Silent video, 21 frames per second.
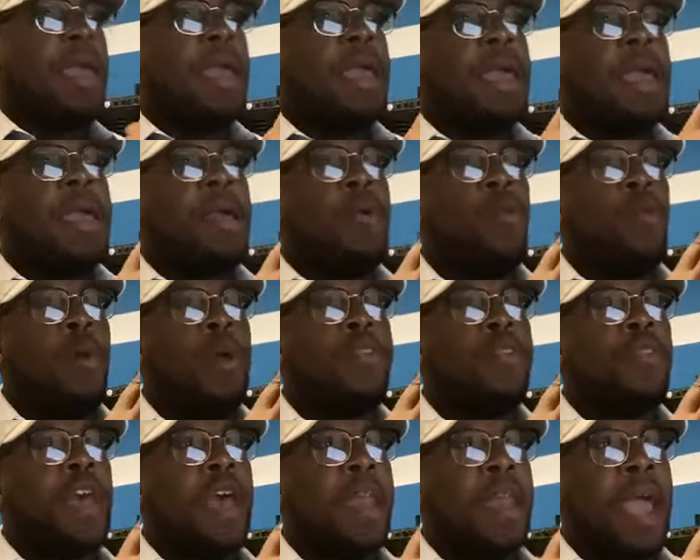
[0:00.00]
And
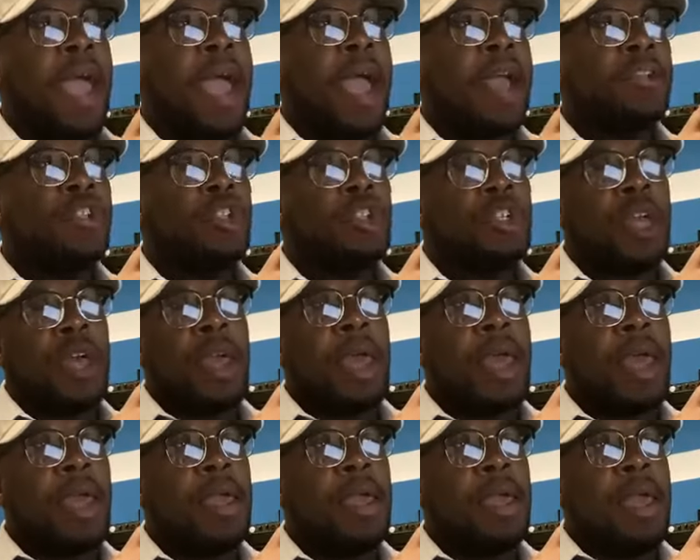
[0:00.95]
with that
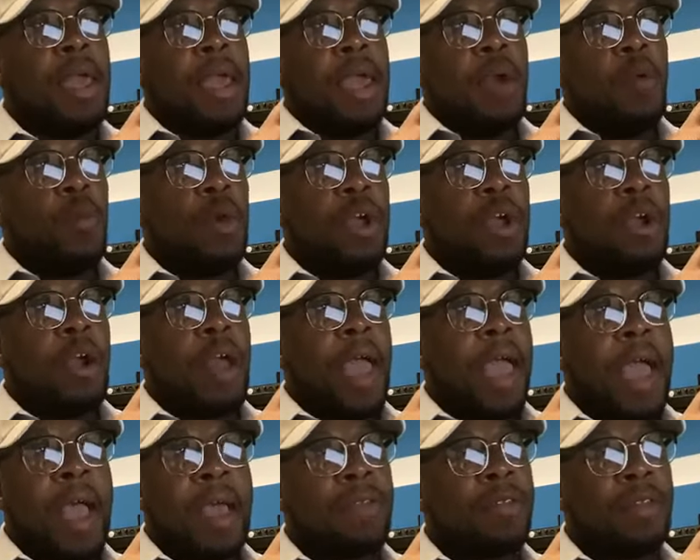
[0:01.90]
hashtag, we
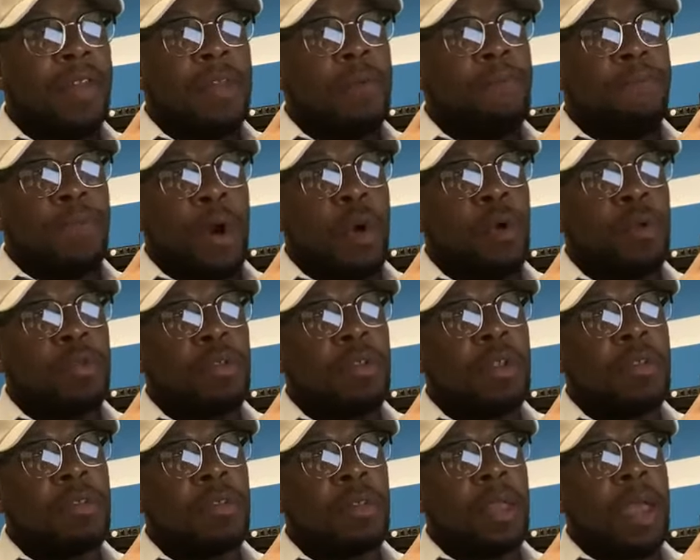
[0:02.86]
are asking folks
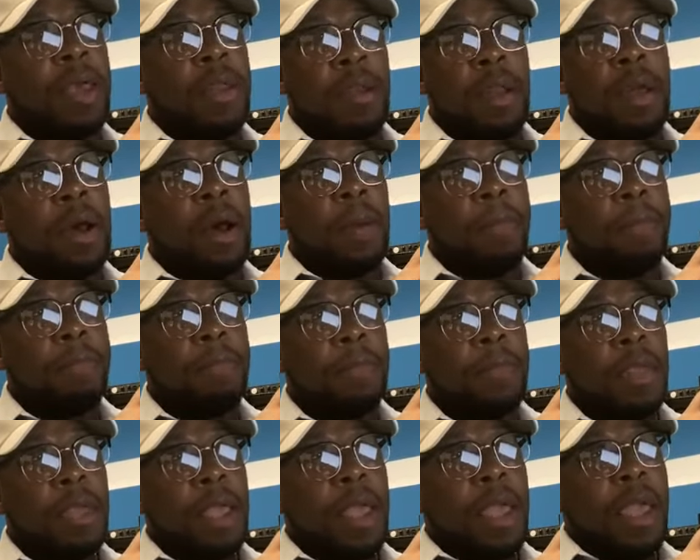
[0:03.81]
to stand
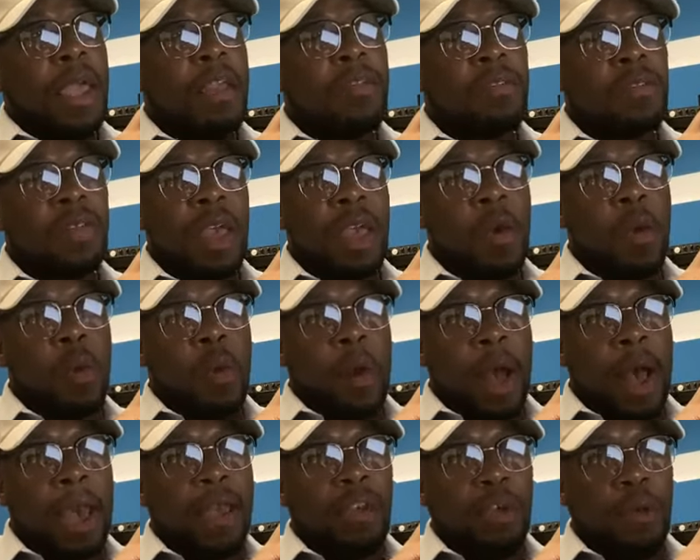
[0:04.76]
up and say
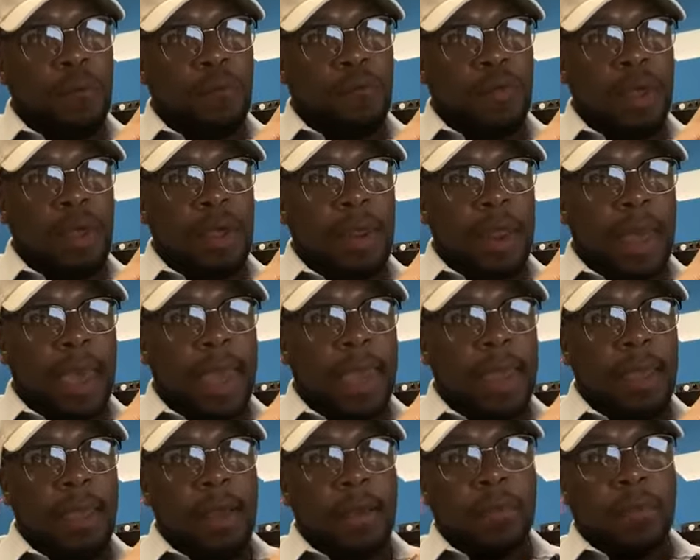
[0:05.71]
why you feel
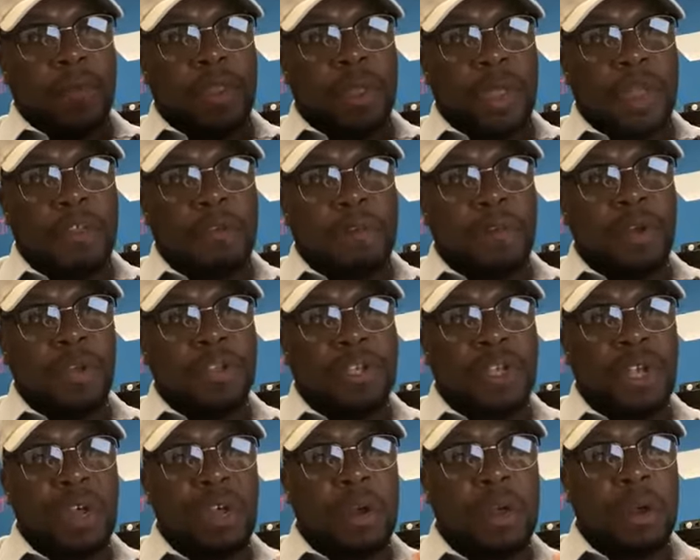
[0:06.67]
like this
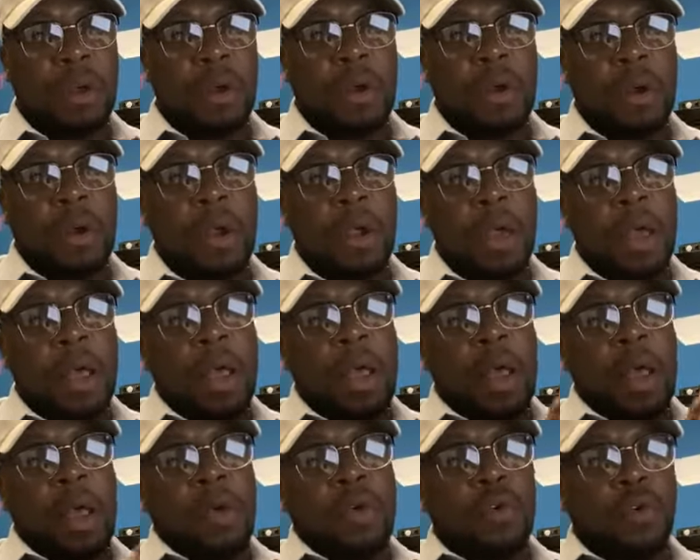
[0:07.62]
particular
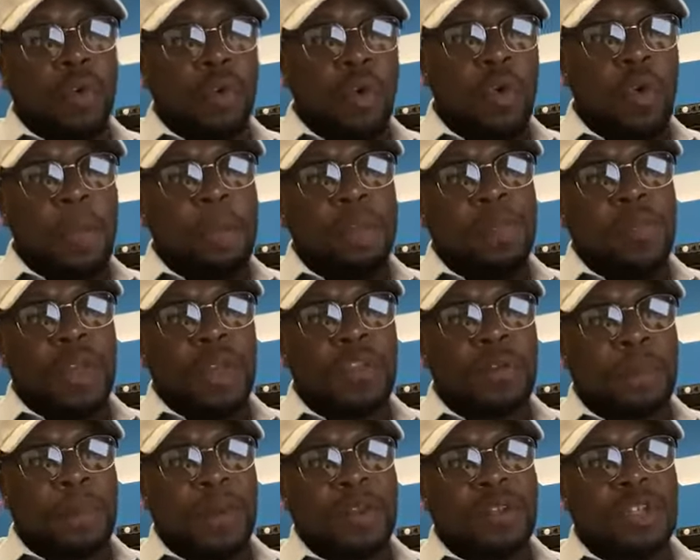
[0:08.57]
group,
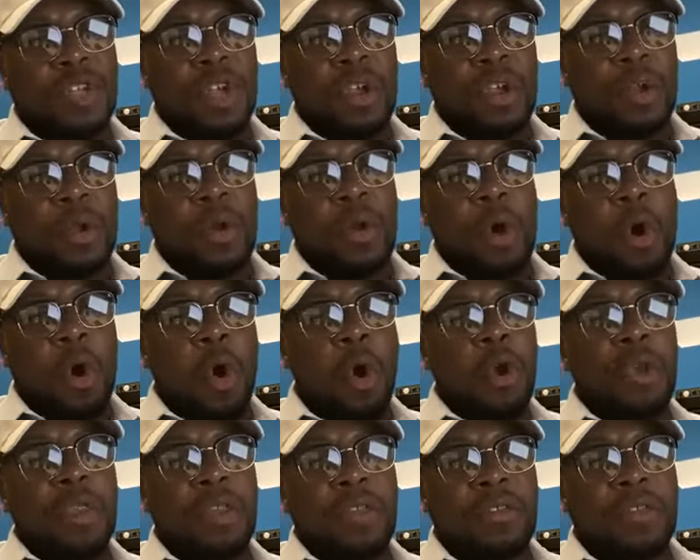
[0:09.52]
this particular
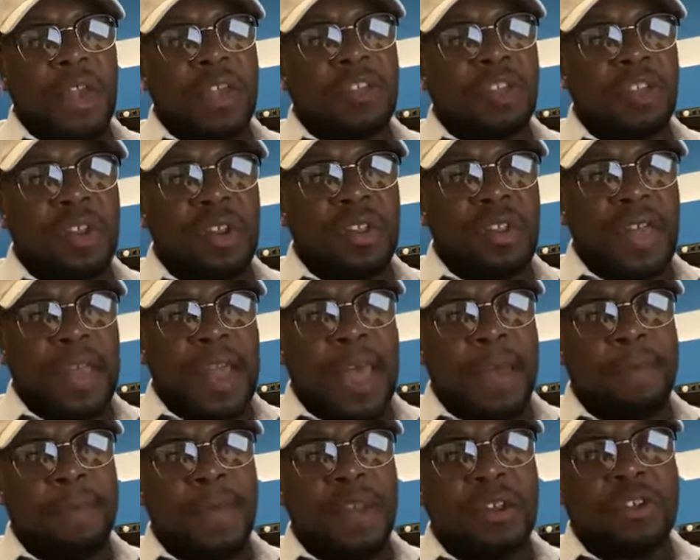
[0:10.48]
organization and
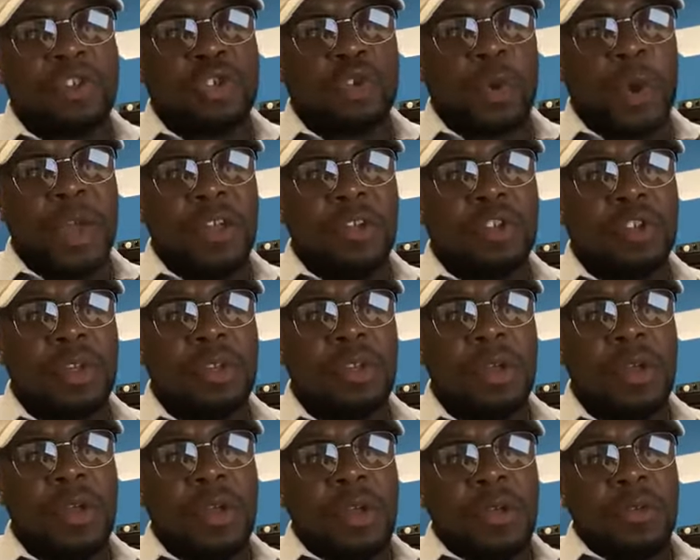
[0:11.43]

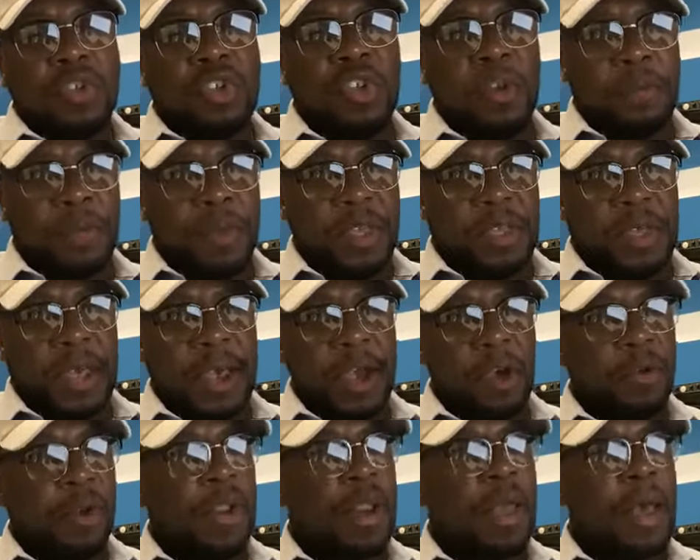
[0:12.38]
administration should be
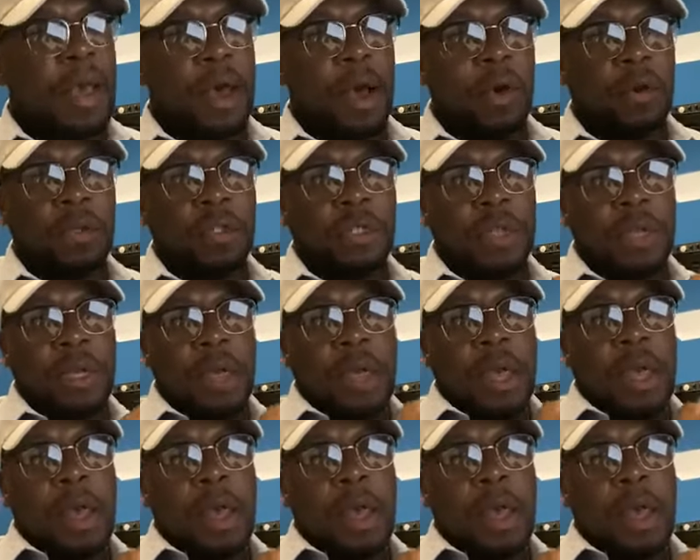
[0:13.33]
counted out.